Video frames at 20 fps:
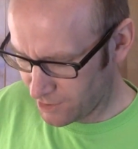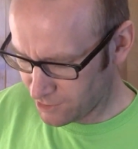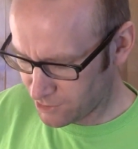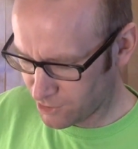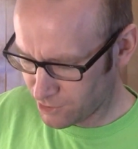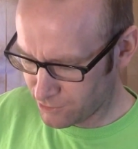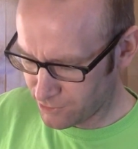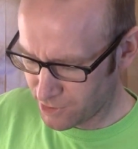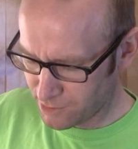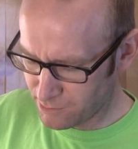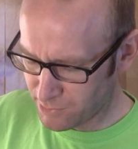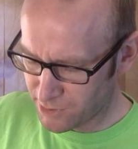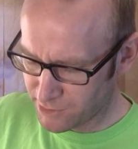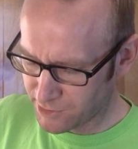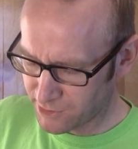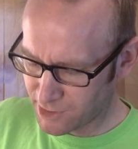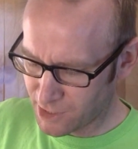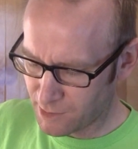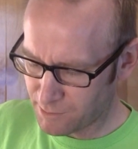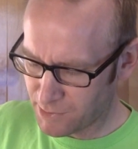it's already
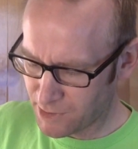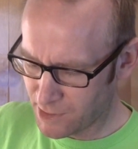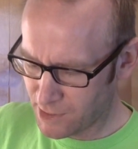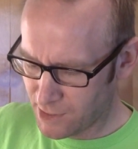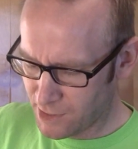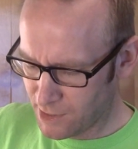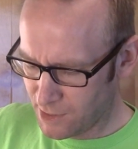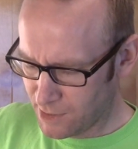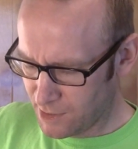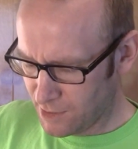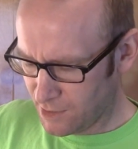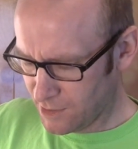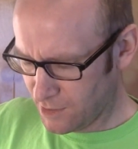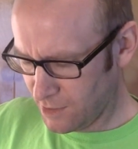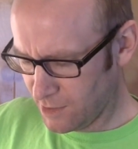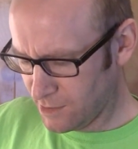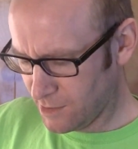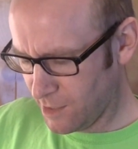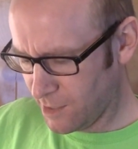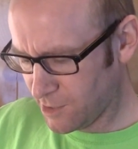building up
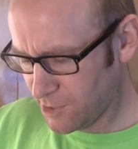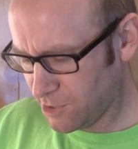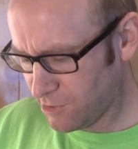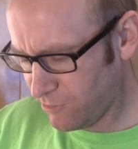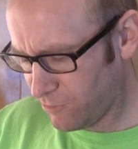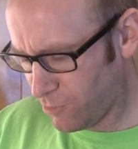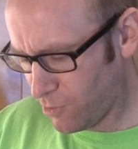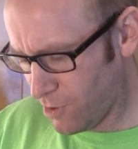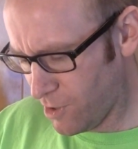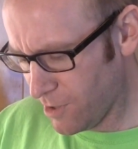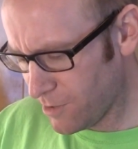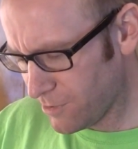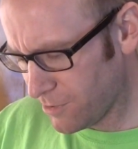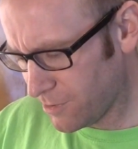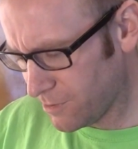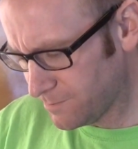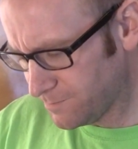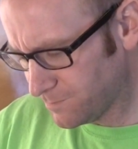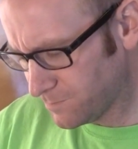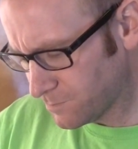a nice
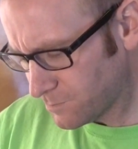froth.